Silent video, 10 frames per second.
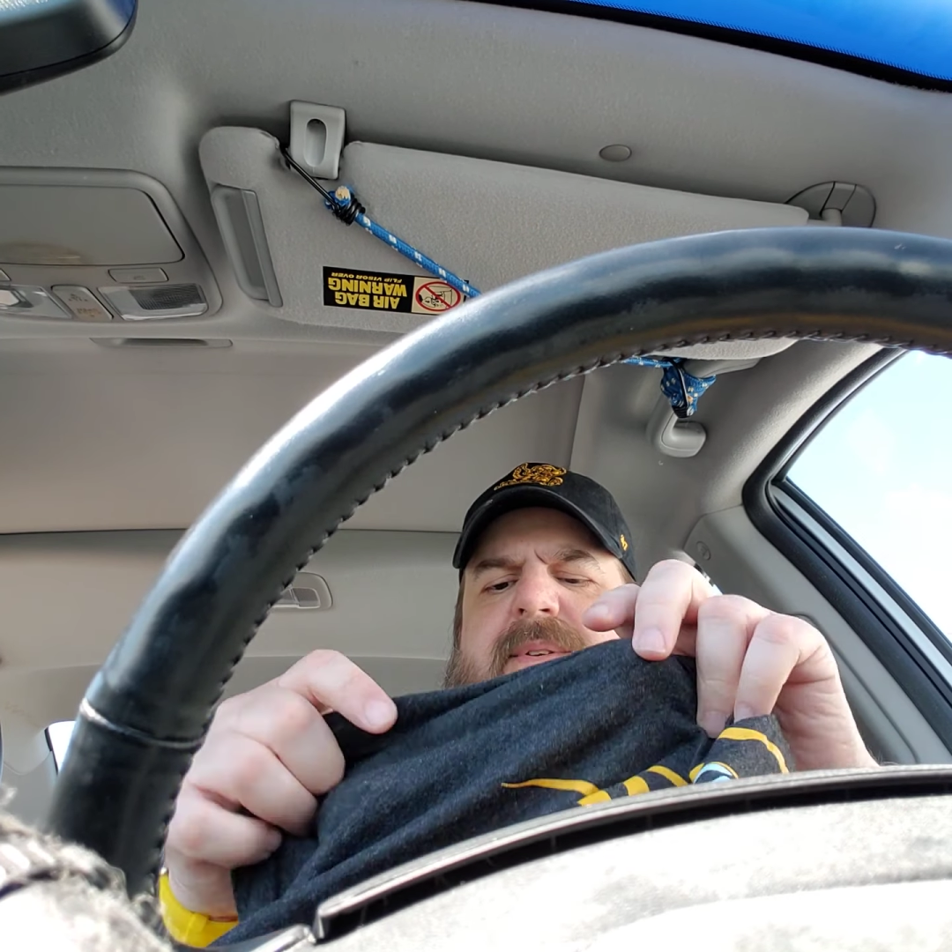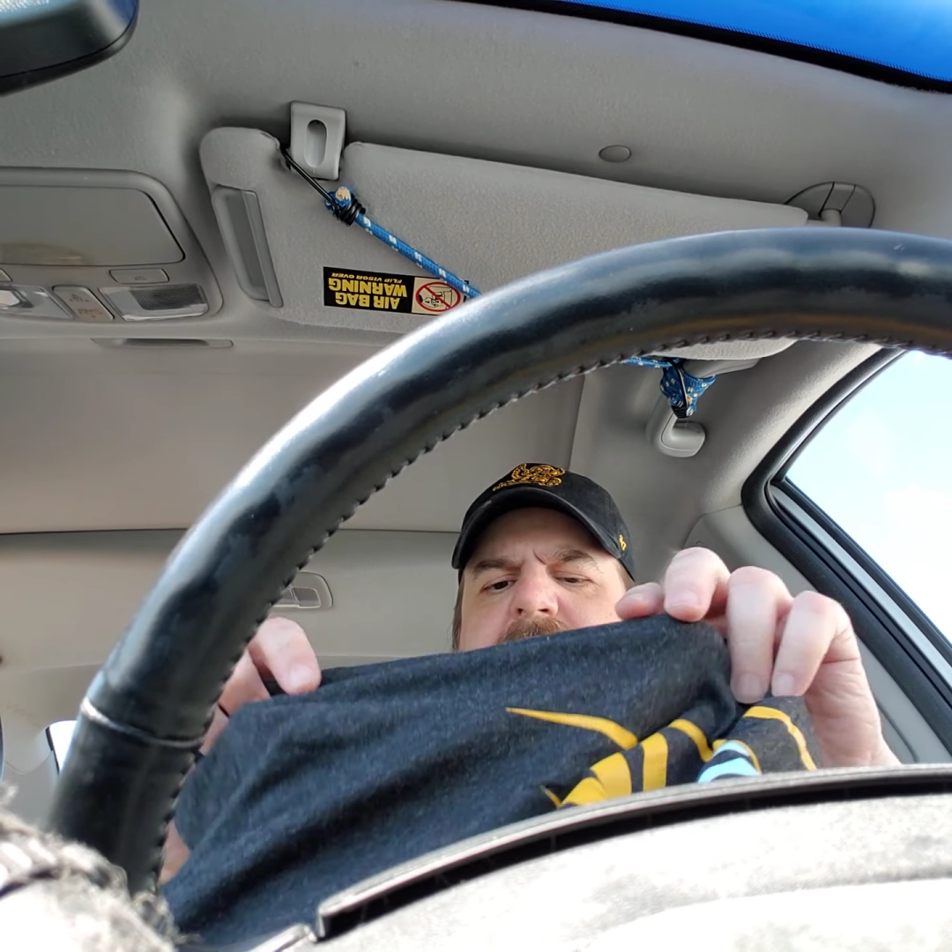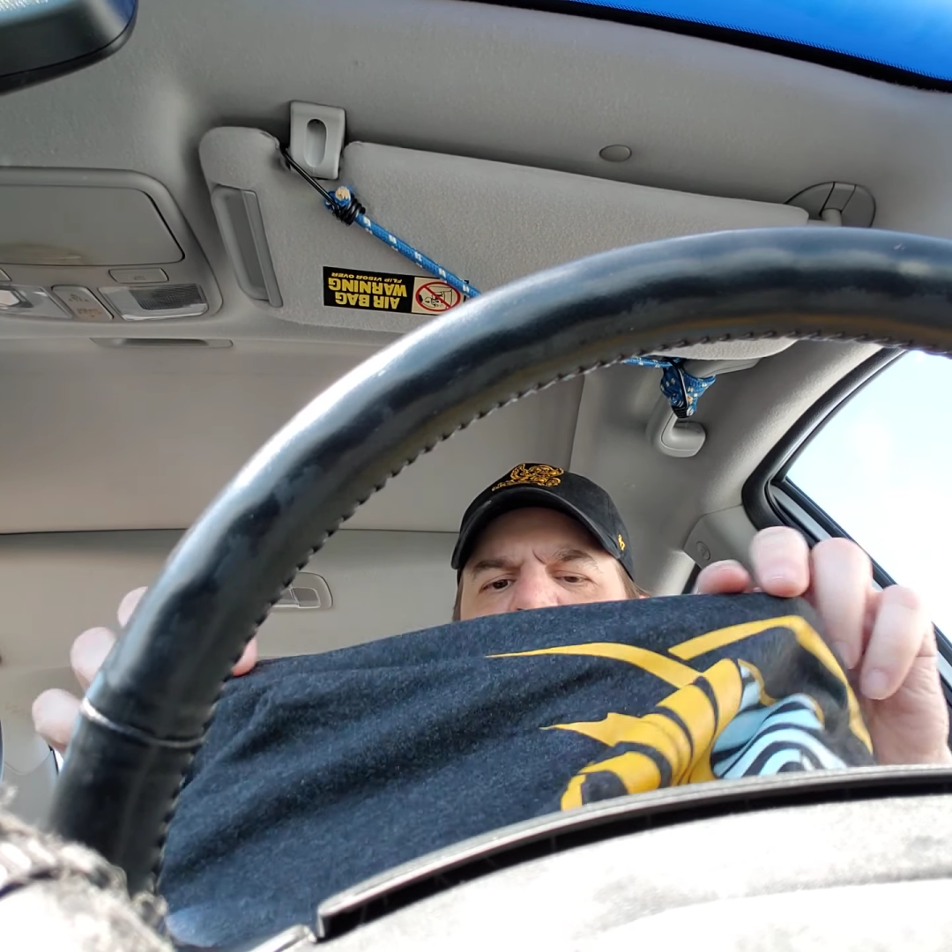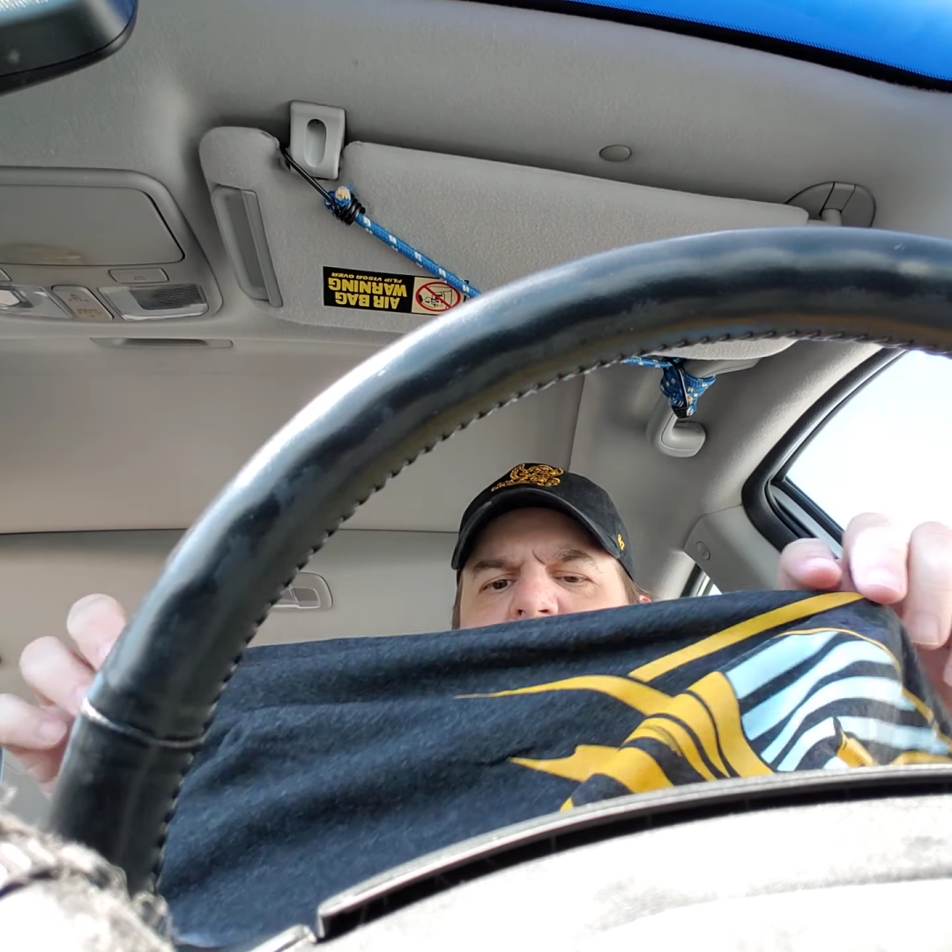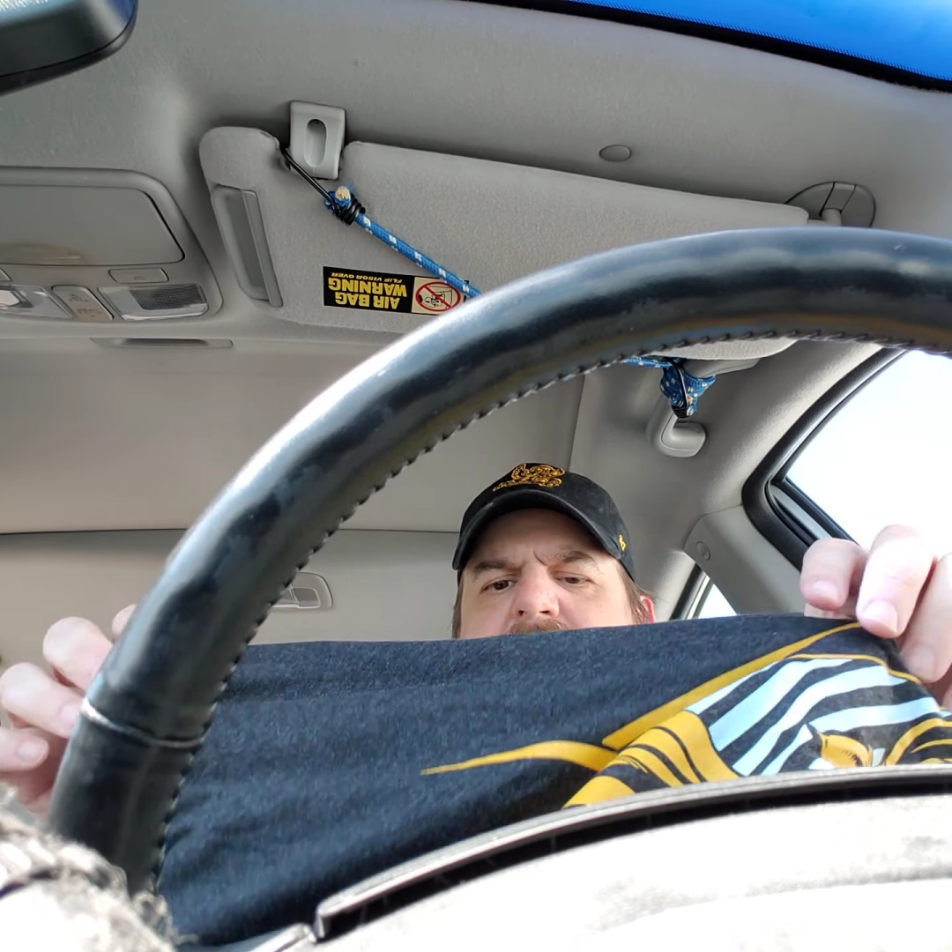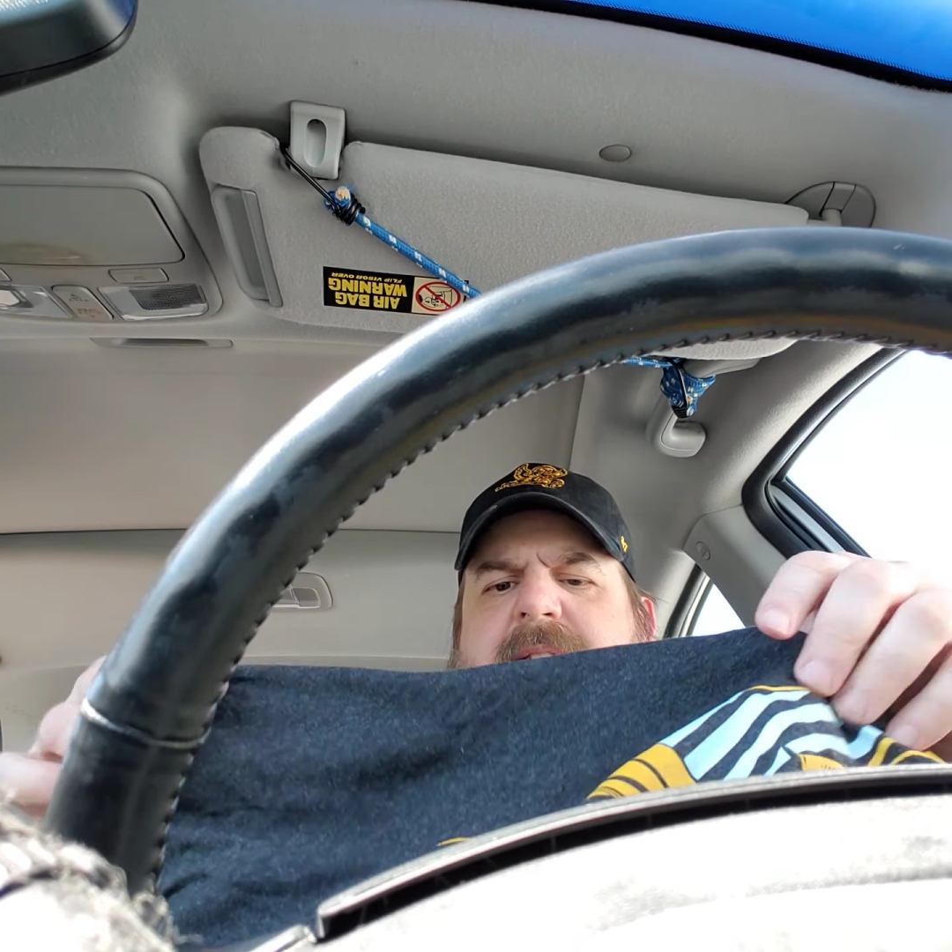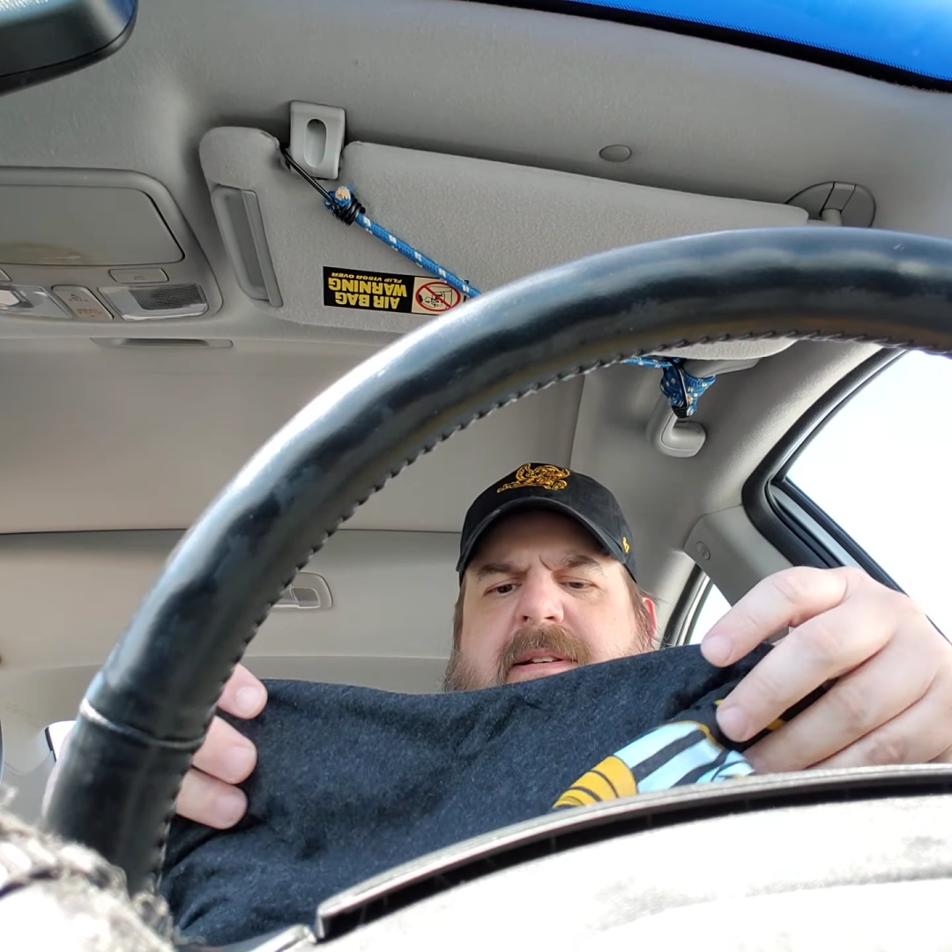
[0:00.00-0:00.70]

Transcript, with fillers: layers.